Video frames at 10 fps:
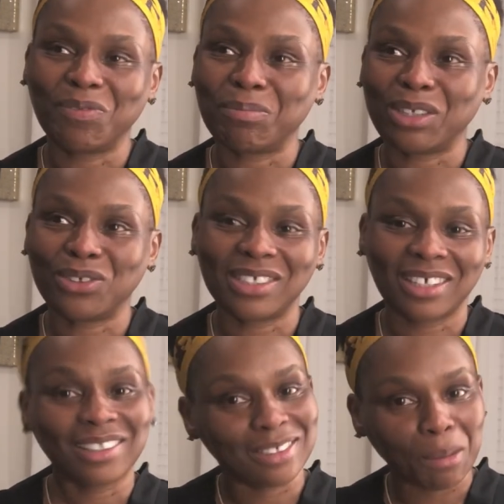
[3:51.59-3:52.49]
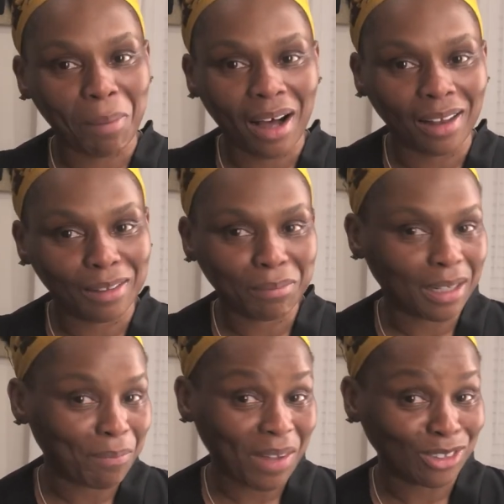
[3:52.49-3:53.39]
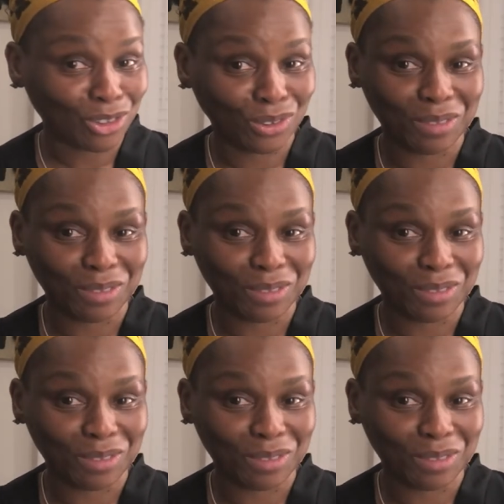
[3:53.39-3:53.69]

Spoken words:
My daughter's like, it's the pollen, but I'm not sure